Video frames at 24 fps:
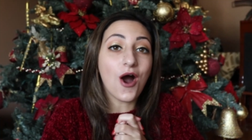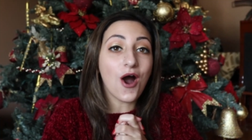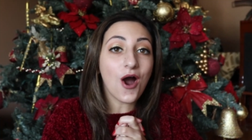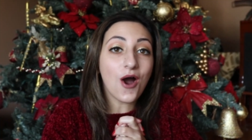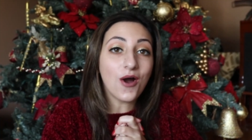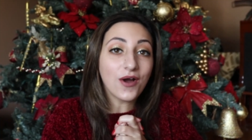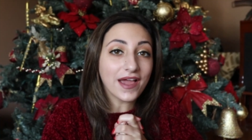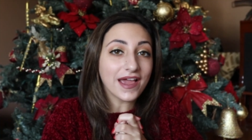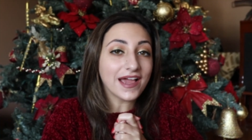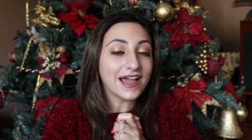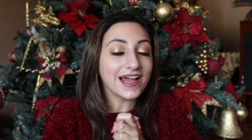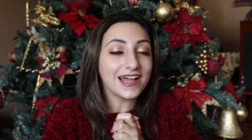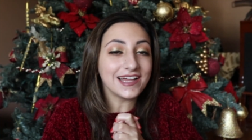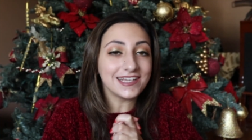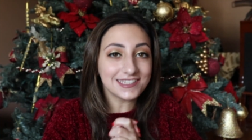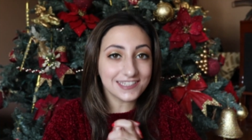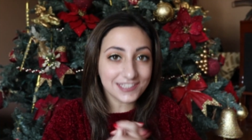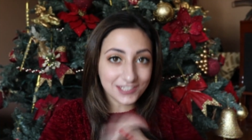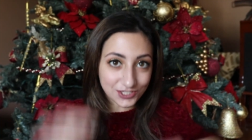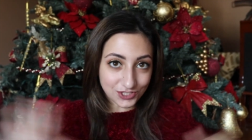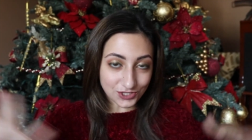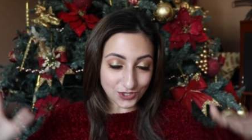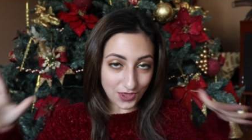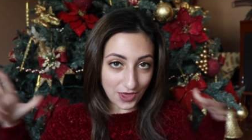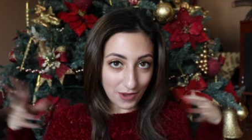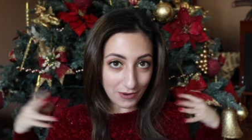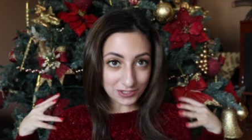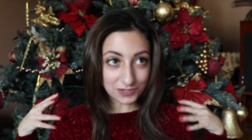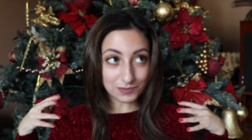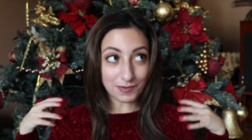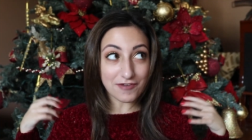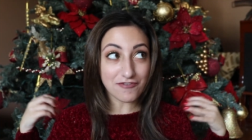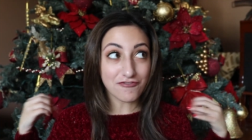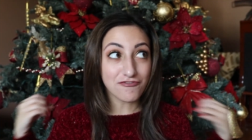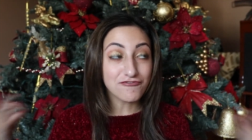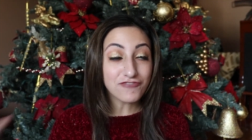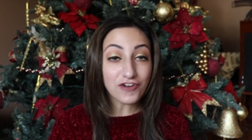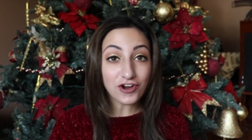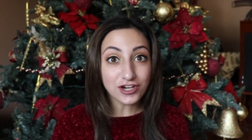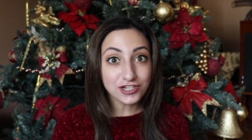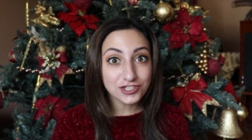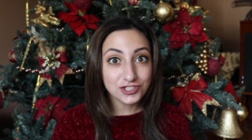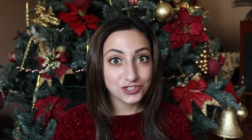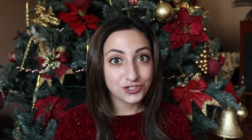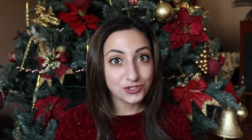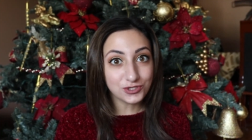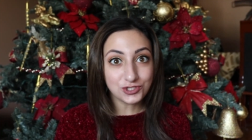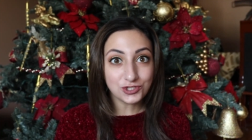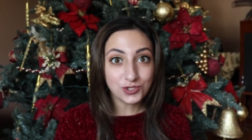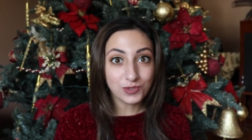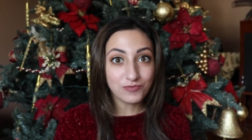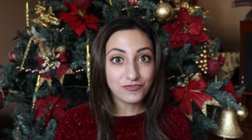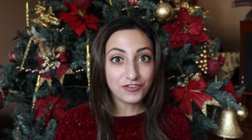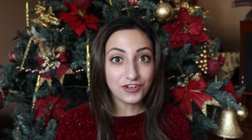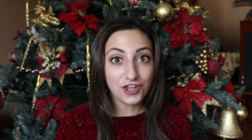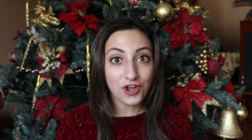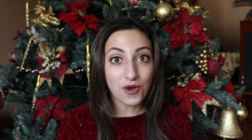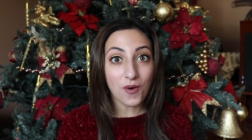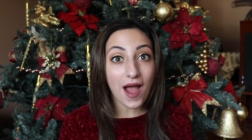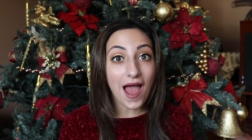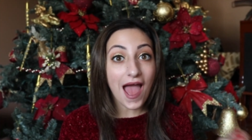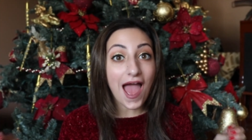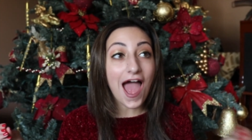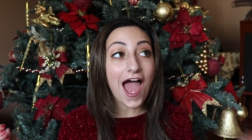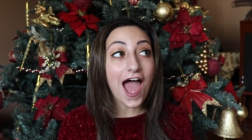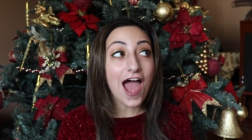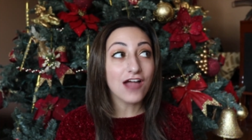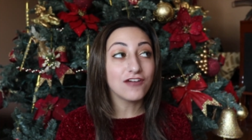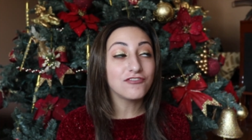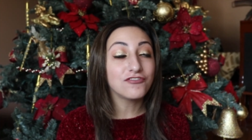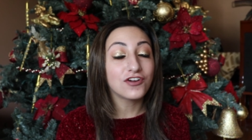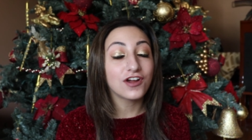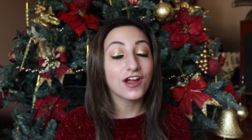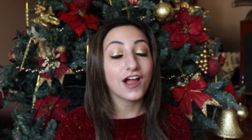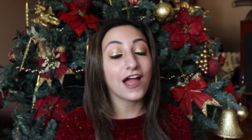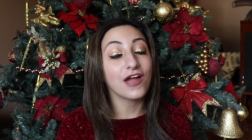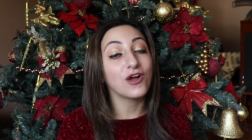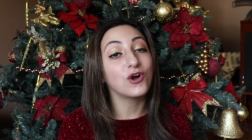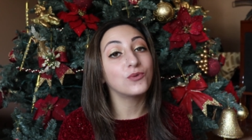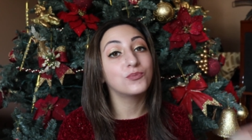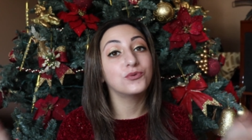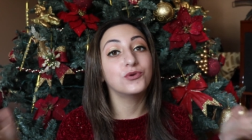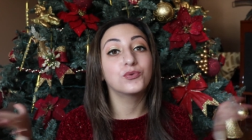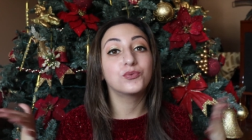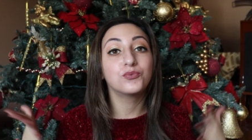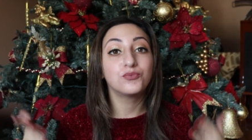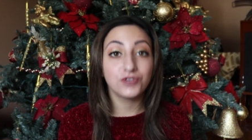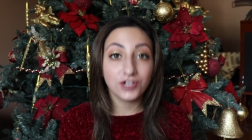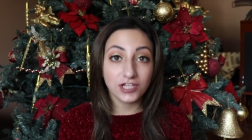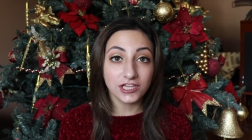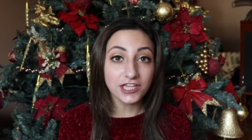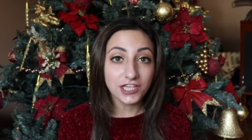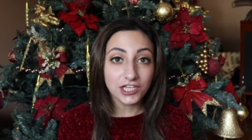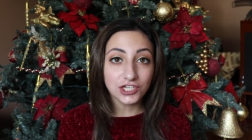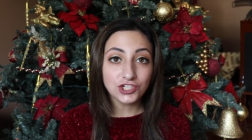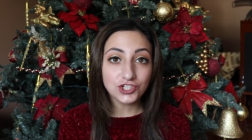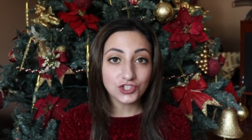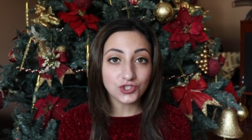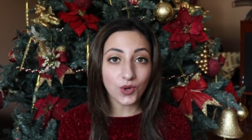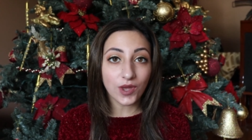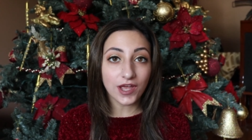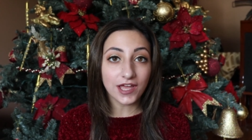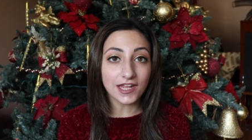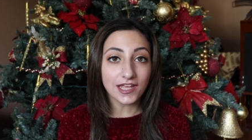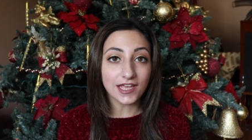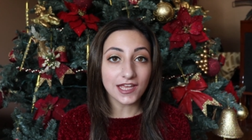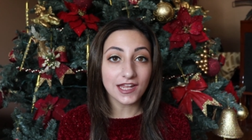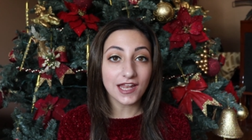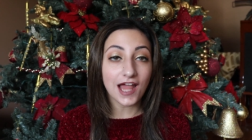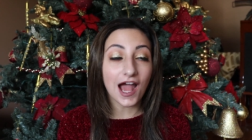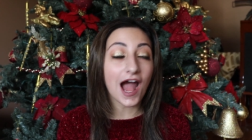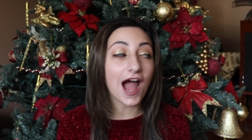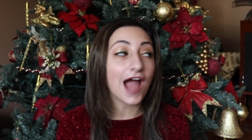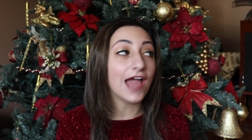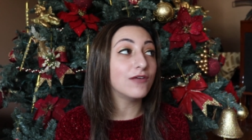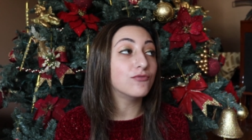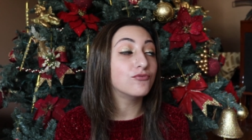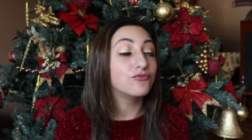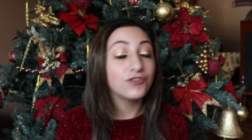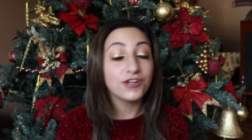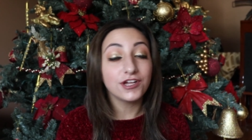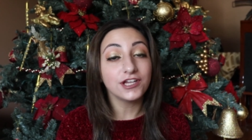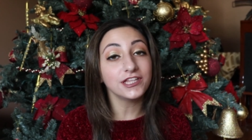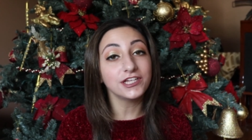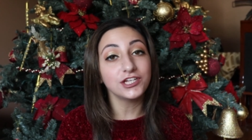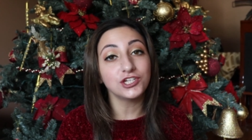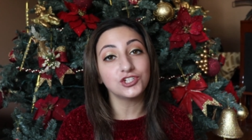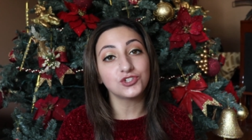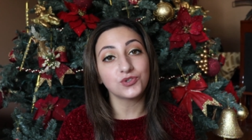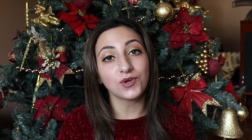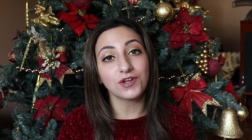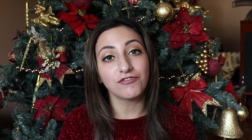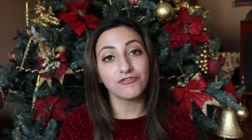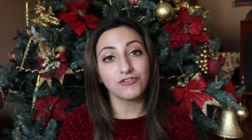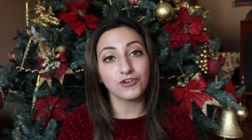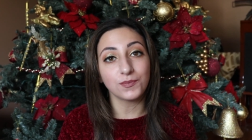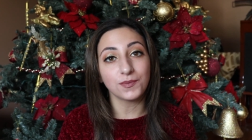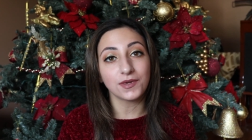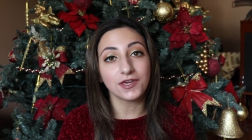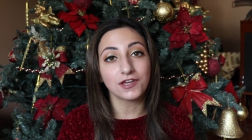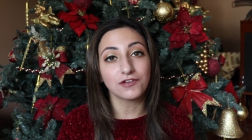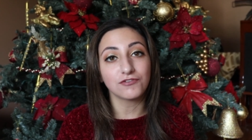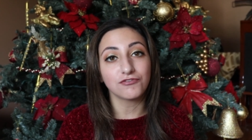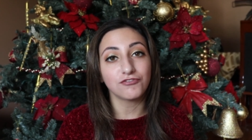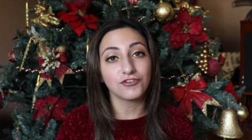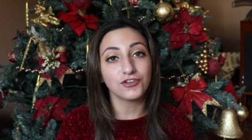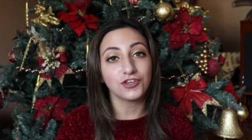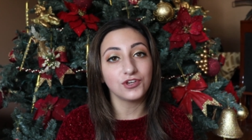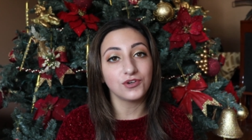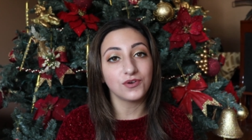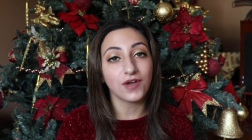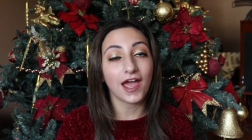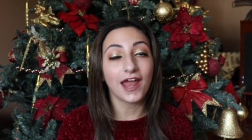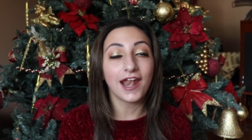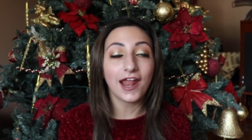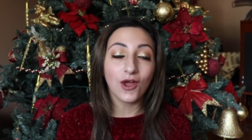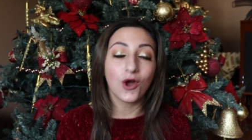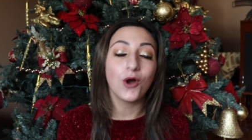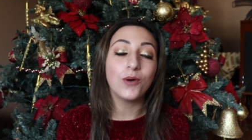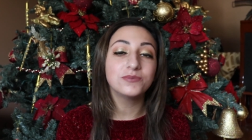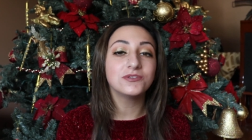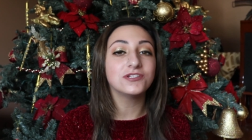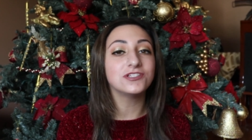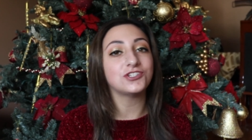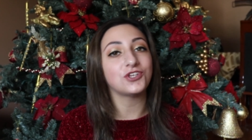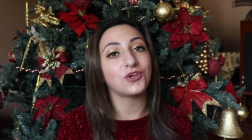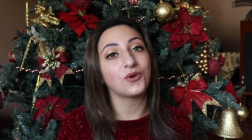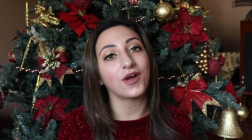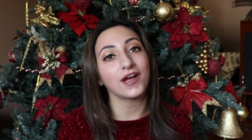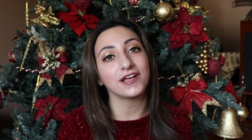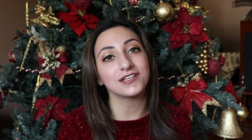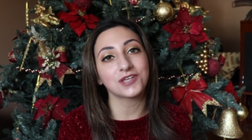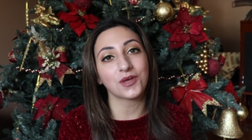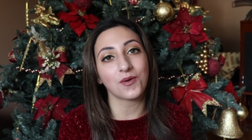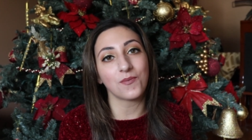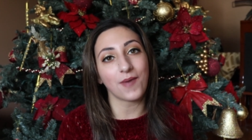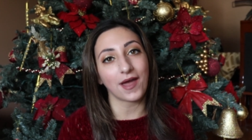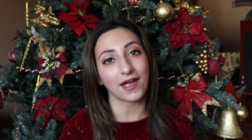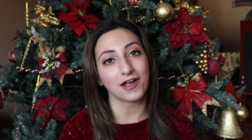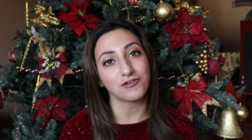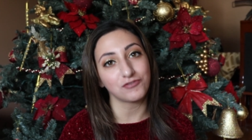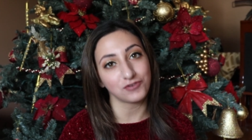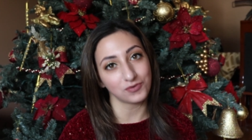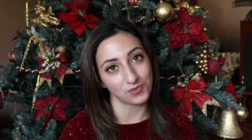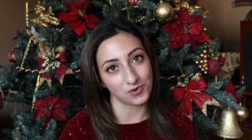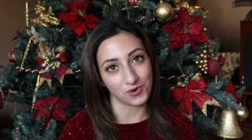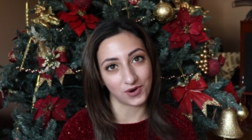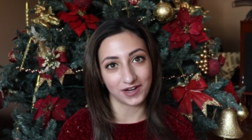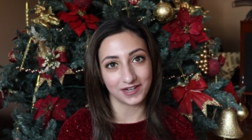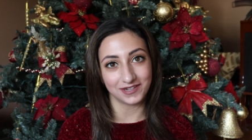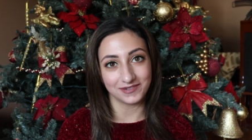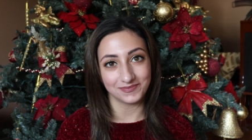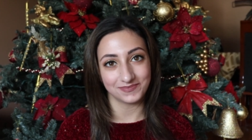Okay guys, so that was my first YouTube video ever. I hope you really enjoyed it. I really enjoyed filming it for you, and I hope to see you guys come back for more.